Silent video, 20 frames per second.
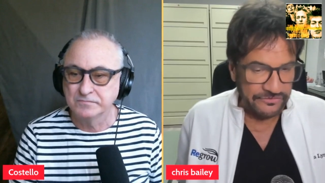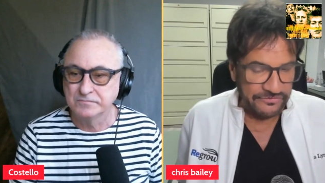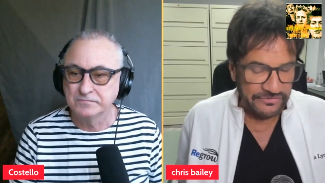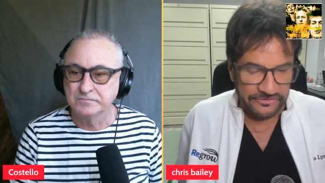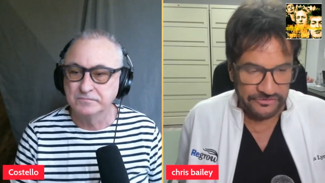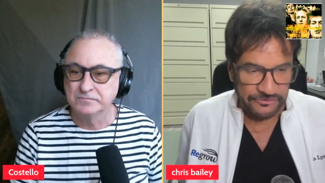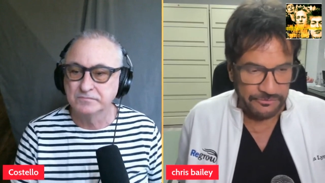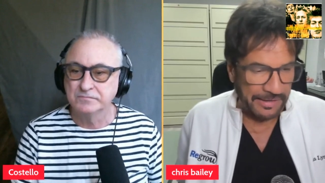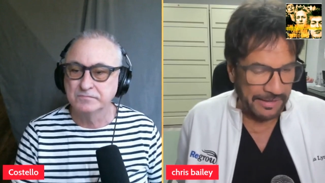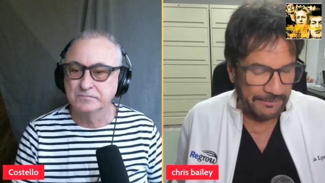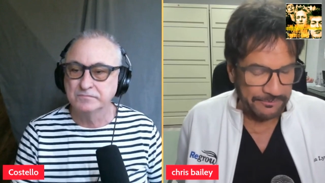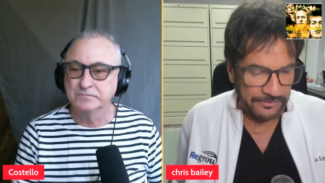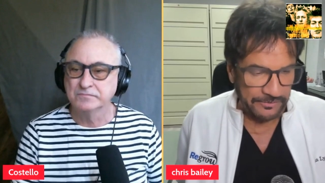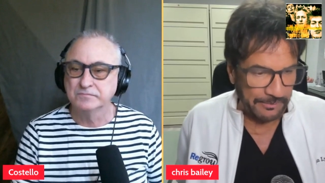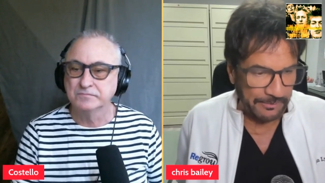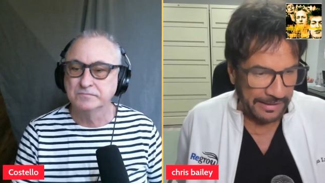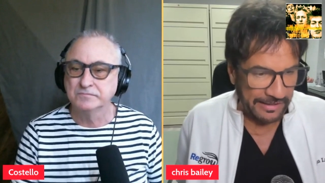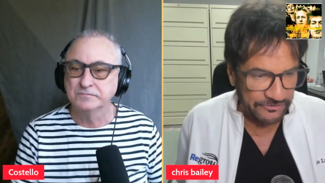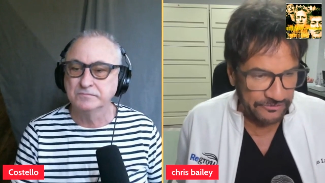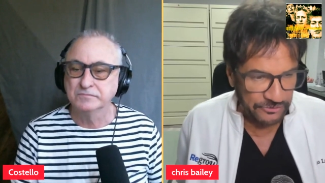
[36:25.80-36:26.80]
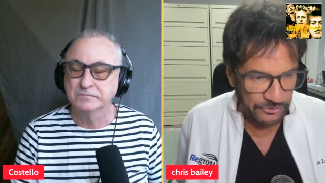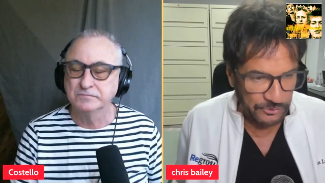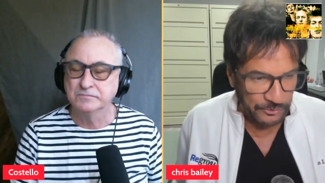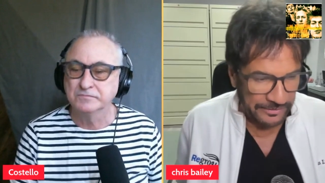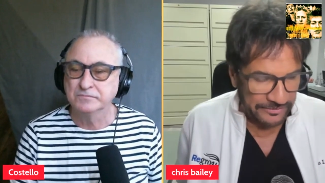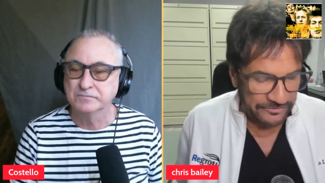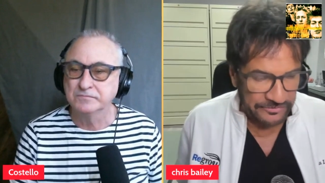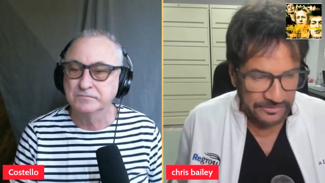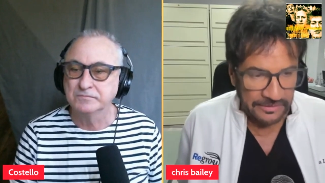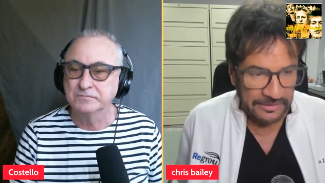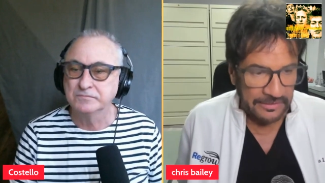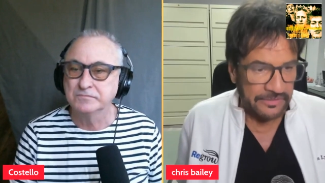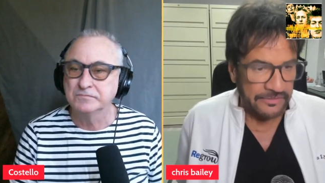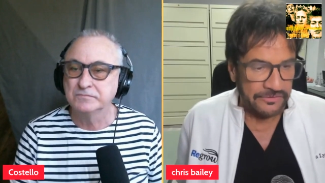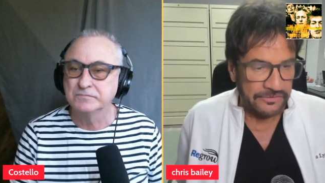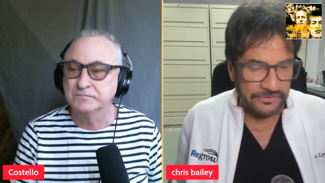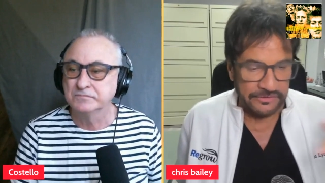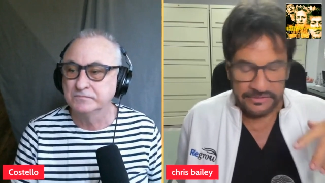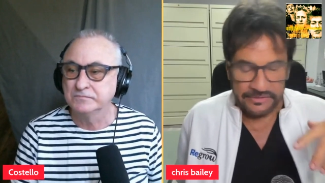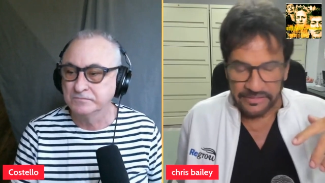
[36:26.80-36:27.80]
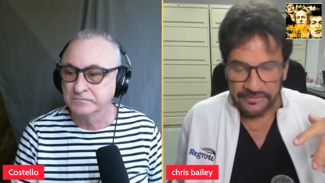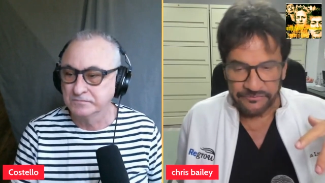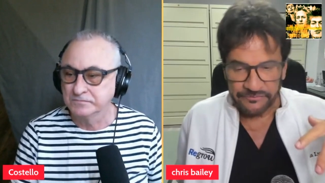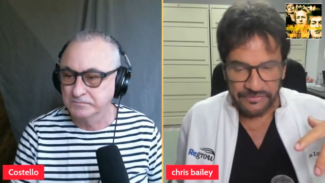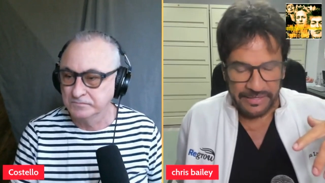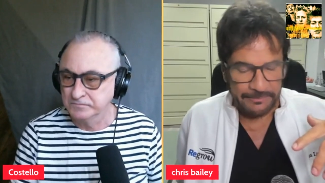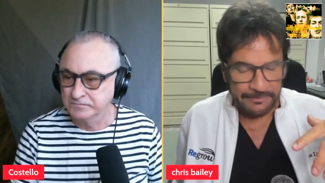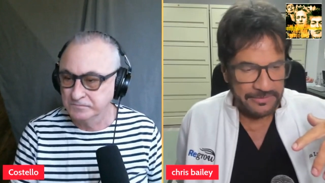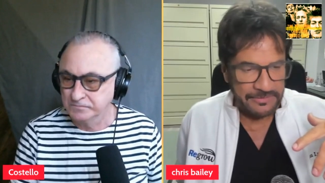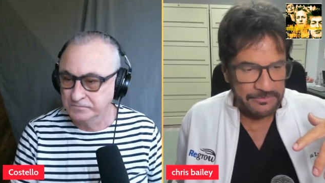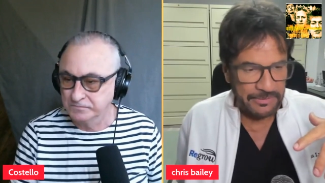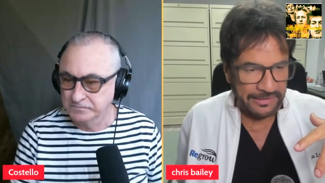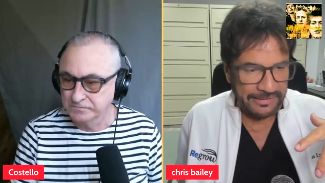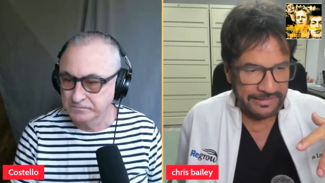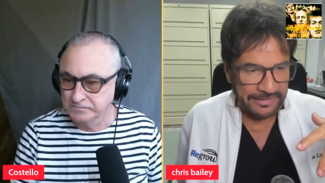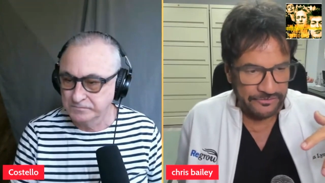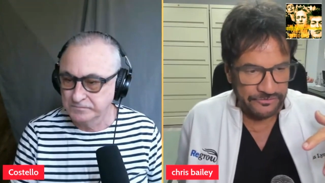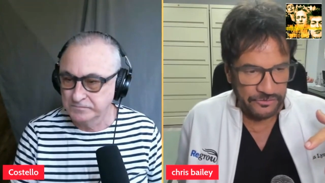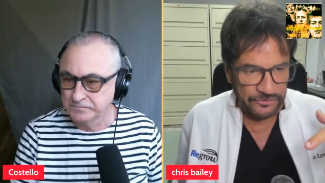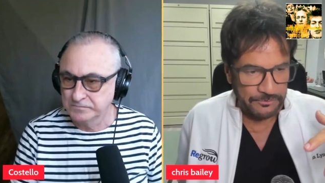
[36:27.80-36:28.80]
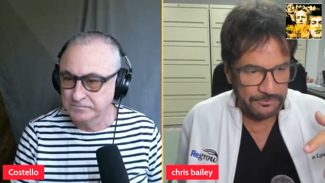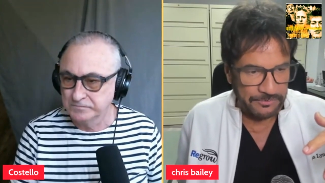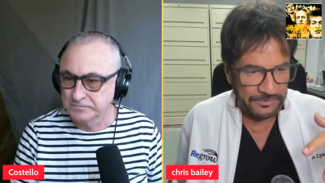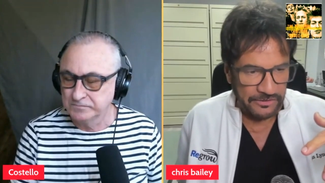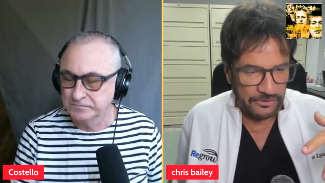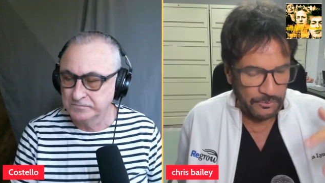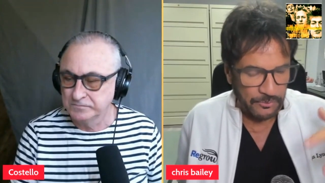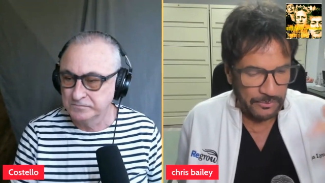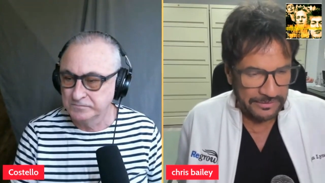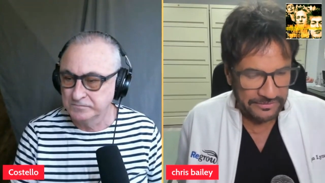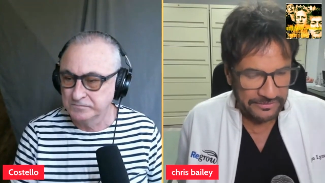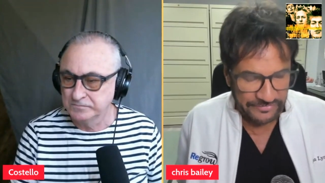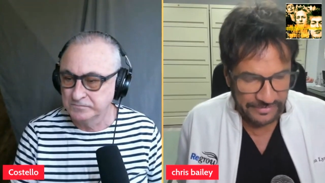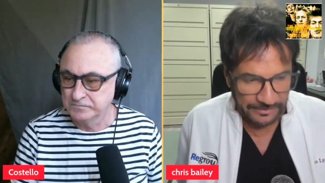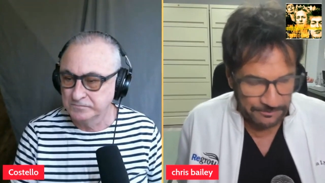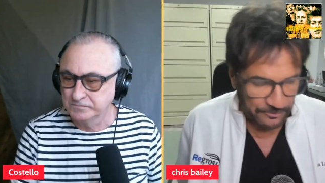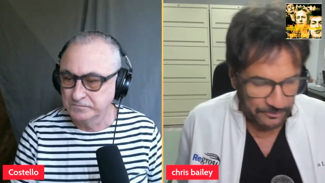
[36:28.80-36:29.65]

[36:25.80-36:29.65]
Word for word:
Speaker 1: things have happened in the past two weeks if it happened to anybody else, it would be horrendous. That